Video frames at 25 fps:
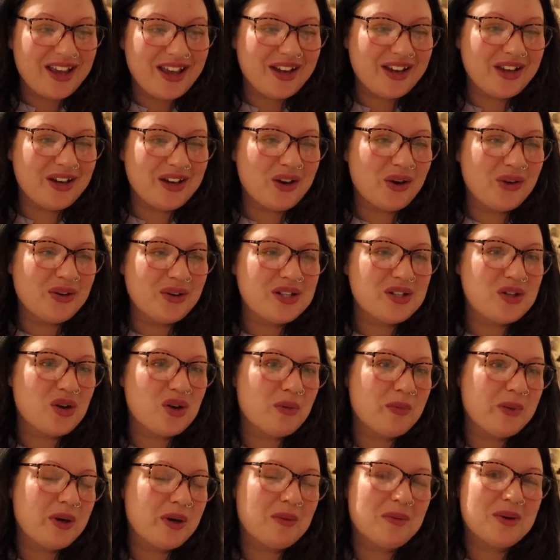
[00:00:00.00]
You know, it's
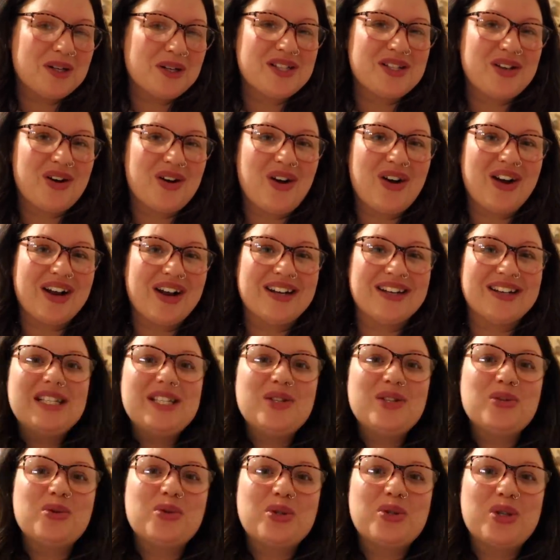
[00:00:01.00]
not been on my side. This
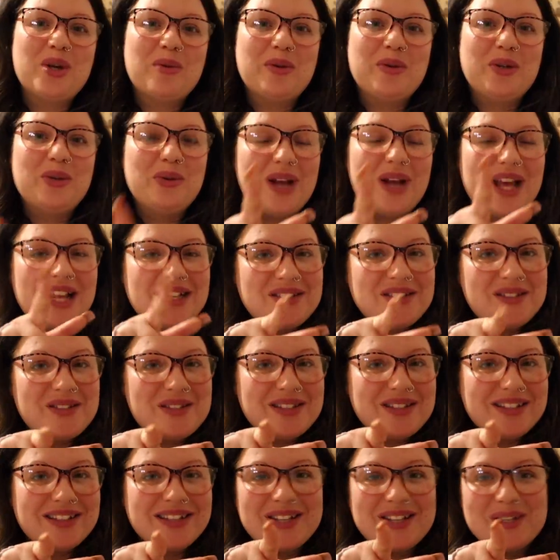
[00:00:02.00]
is also my new
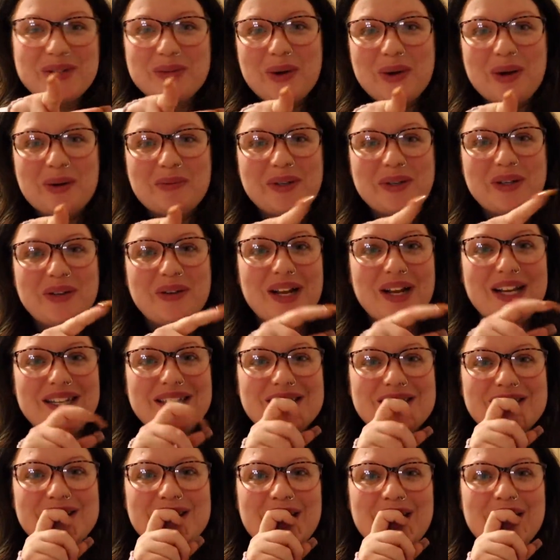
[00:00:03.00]
lens as well, my new
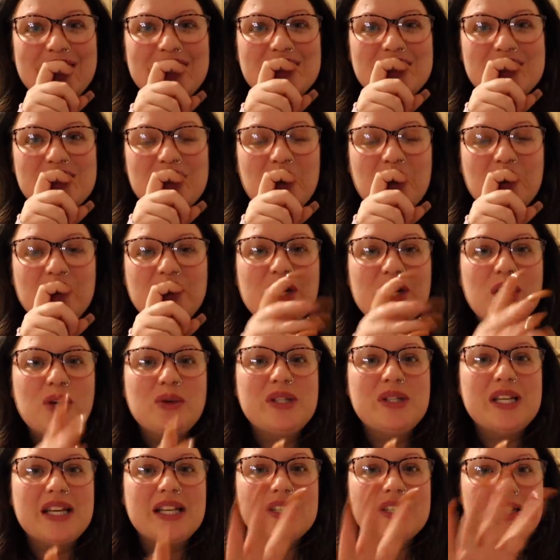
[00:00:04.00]
lens. So if you
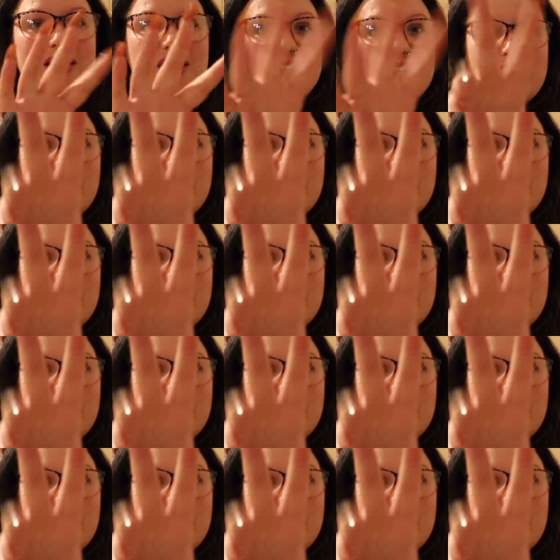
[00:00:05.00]
notice, there's